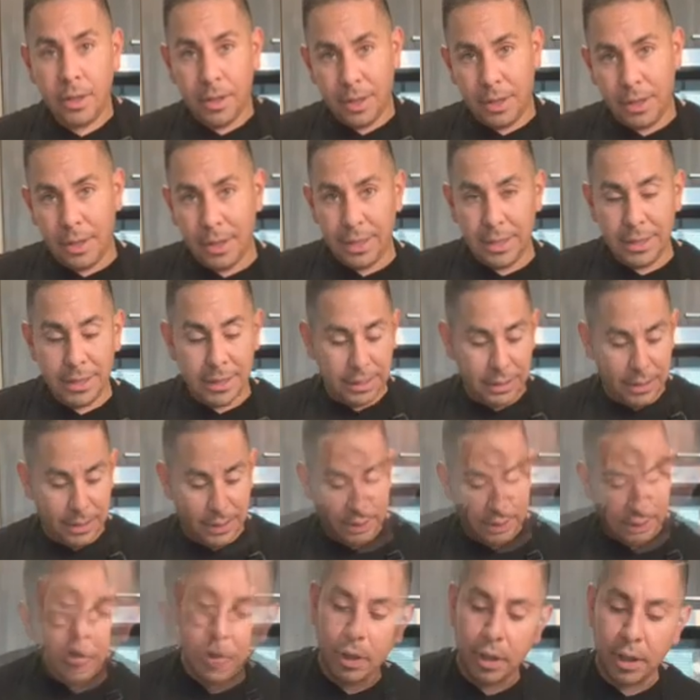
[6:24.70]
easy.
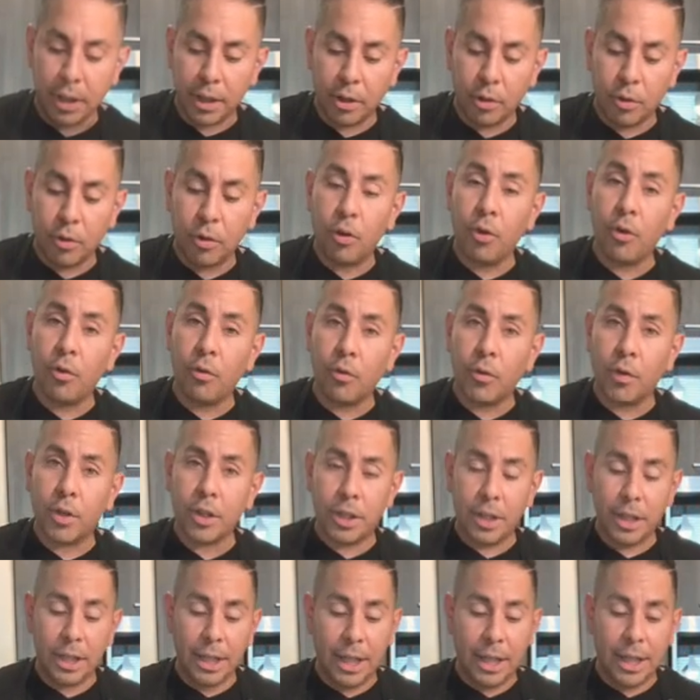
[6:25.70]
Go a little over
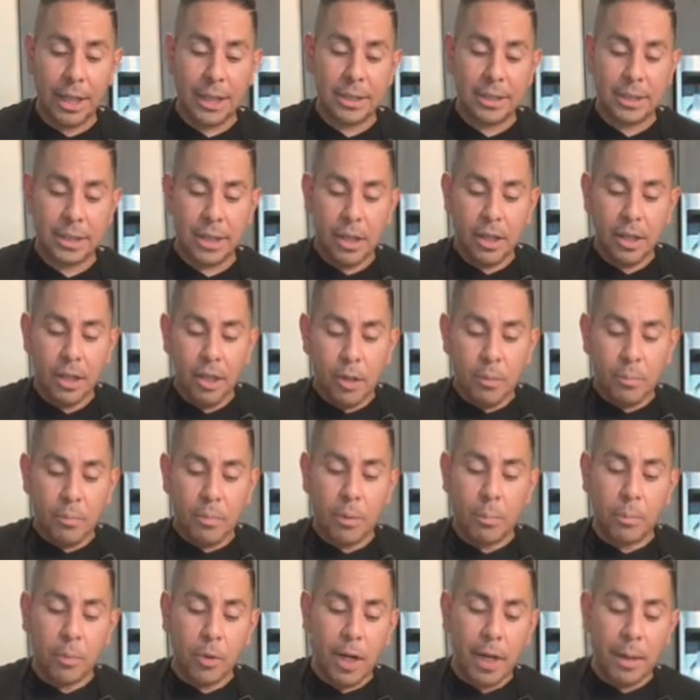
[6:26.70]
the eggs,
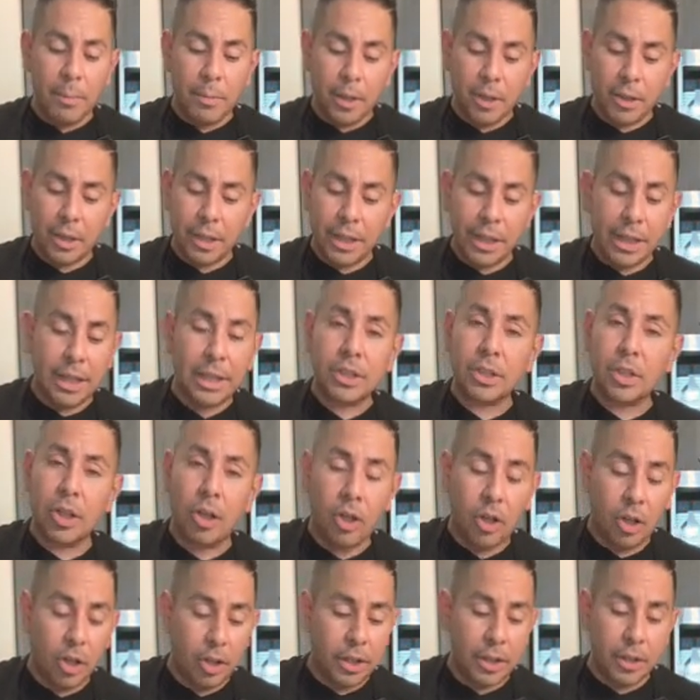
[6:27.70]
but primarily it's
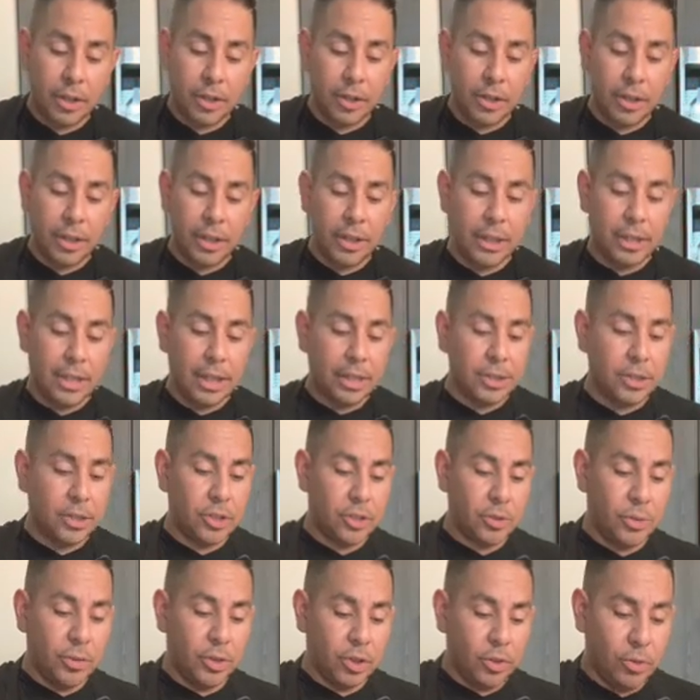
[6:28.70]
all underneath that's
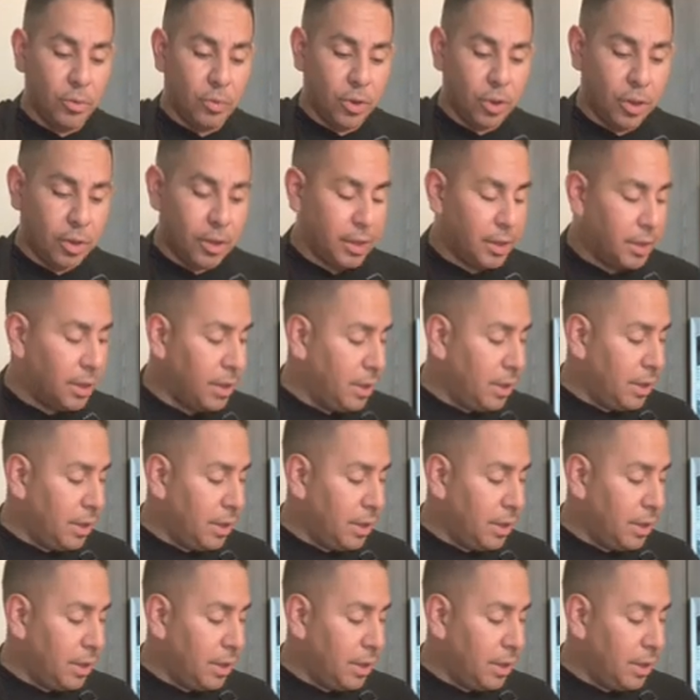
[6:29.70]
doing the work.